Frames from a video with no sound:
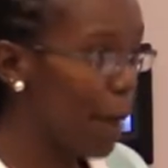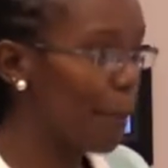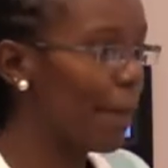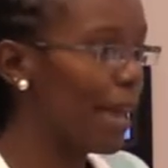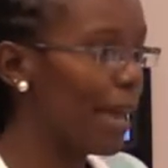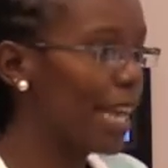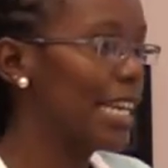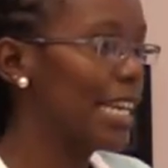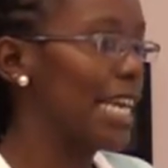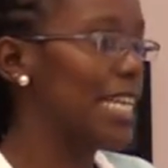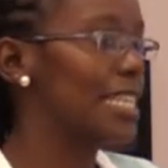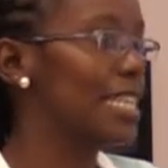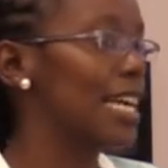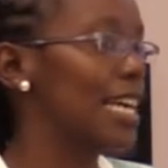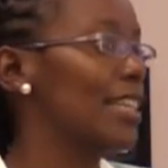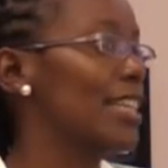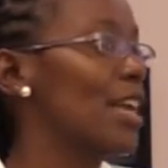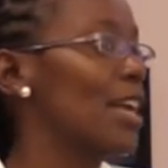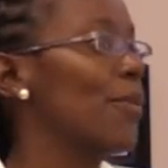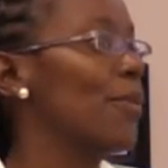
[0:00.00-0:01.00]
happened is
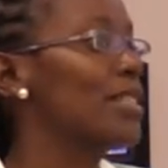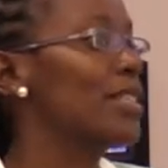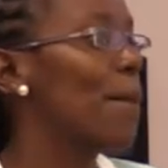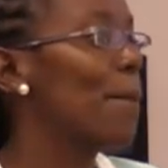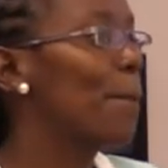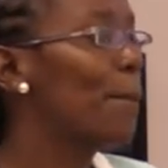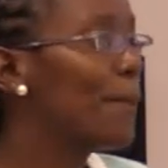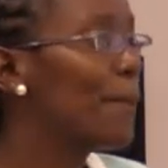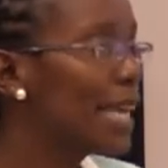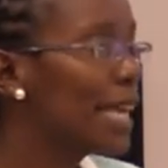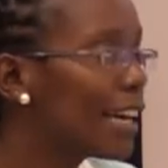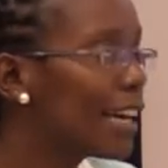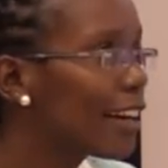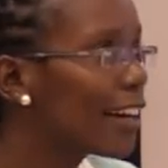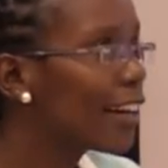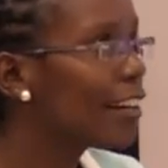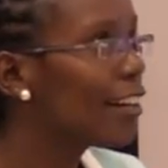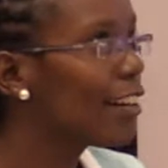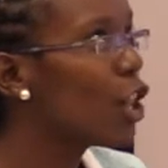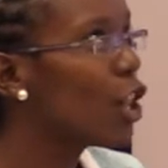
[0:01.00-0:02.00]
that there was a
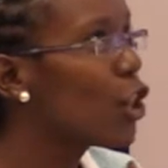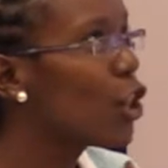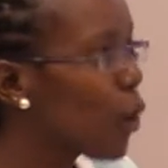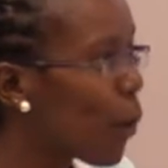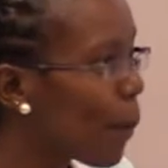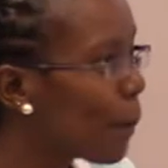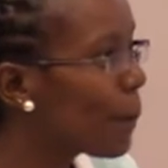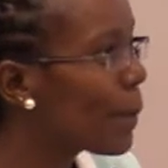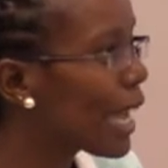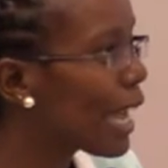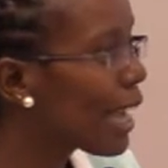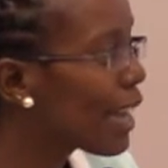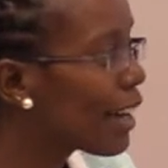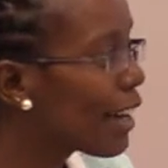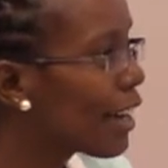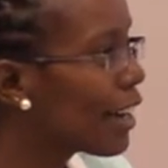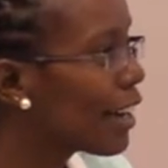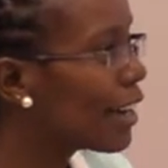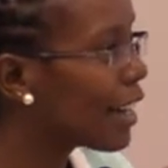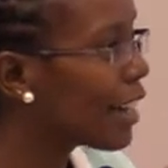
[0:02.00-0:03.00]
big
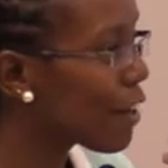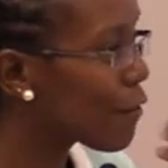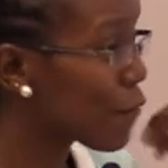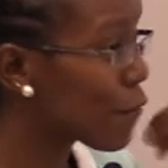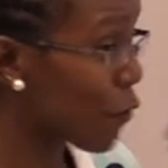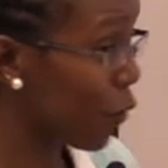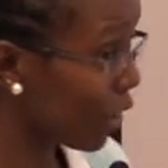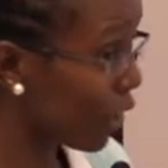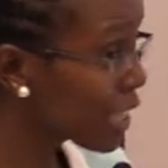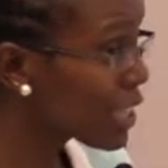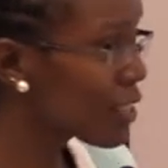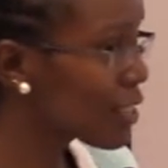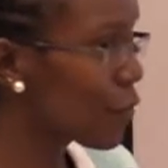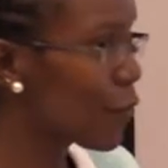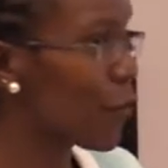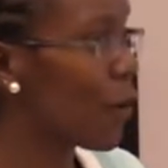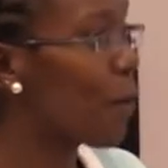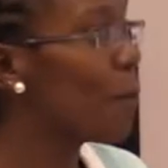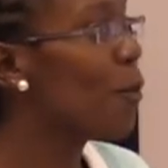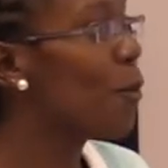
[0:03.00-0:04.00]
lobbying voice
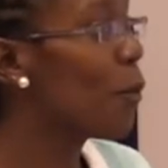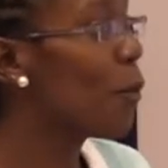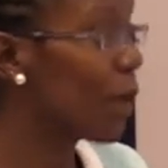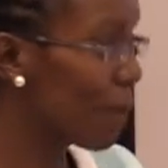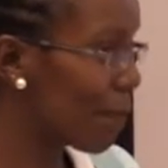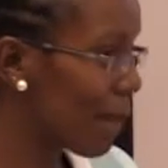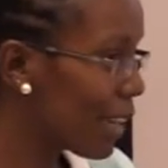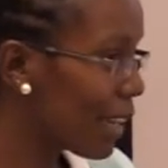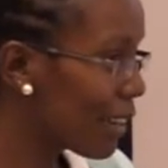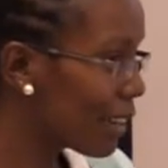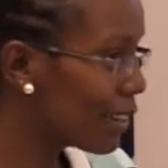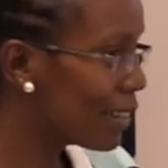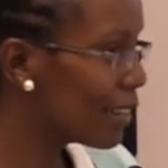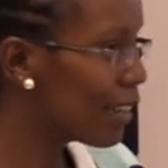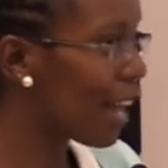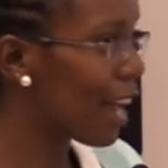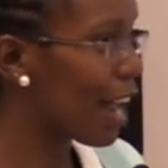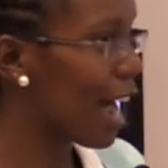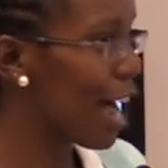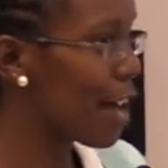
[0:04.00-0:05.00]
from women
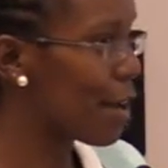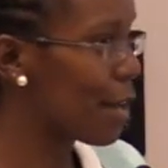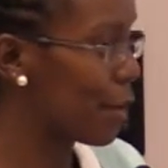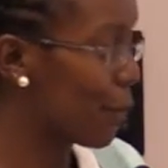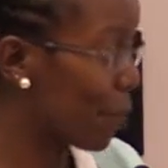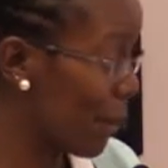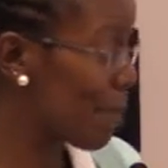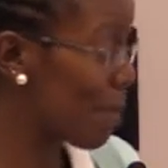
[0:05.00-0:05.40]
and